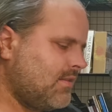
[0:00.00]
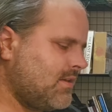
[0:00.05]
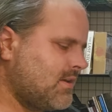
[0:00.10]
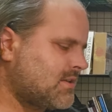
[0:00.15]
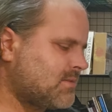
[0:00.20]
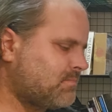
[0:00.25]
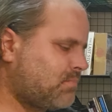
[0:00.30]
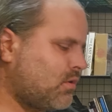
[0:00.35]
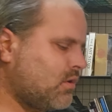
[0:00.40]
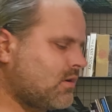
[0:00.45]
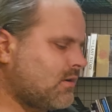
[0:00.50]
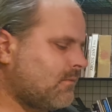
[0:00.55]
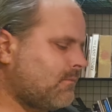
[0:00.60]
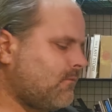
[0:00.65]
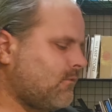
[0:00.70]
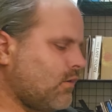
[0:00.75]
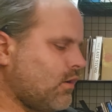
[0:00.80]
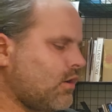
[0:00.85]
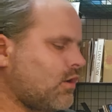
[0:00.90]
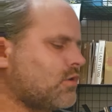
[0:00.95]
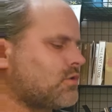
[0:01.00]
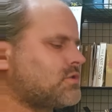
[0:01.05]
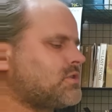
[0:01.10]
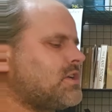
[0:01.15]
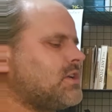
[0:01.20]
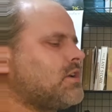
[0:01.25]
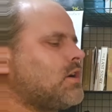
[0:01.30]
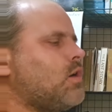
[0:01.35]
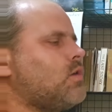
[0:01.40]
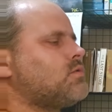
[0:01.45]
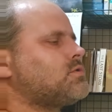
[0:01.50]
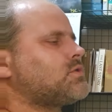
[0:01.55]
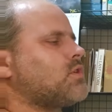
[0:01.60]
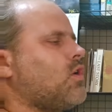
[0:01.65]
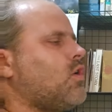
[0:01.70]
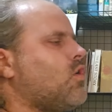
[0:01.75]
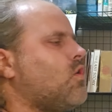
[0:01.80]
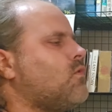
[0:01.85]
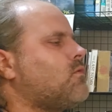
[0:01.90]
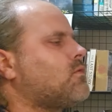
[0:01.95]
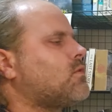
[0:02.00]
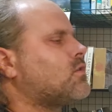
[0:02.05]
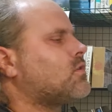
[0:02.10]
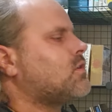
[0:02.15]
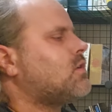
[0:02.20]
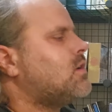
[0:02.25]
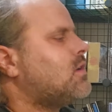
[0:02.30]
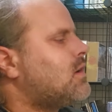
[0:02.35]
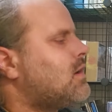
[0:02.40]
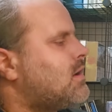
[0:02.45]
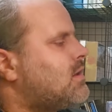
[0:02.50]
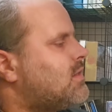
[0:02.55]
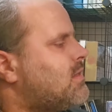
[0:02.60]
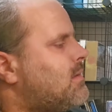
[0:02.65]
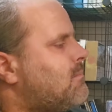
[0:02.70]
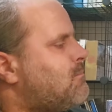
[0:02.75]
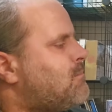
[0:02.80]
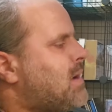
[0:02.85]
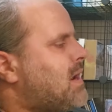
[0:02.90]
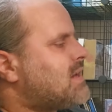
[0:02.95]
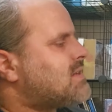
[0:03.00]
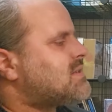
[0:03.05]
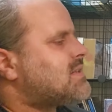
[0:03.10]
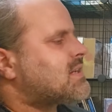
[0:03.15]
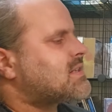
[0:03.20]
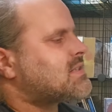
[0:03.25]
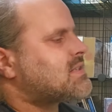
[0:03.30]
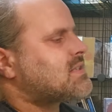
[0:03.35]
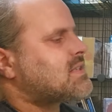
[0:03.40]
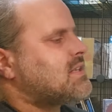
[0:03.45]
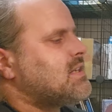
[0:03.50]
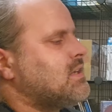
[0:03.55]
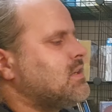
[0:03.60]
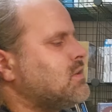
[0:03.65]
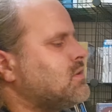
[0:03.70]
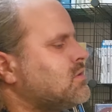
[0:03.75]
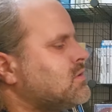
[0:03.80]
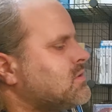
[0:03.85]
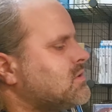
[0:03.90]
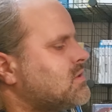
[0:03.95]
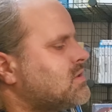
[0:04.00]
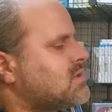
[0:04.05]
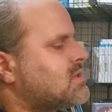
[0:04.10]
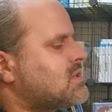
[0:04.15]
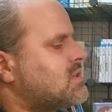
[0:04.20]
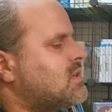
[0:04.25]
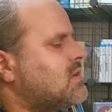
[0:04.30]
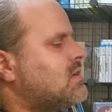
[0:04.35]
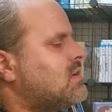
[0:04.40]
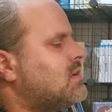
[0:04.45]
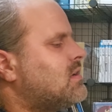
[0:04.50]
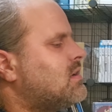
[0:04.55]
This book largely goes over the basic skills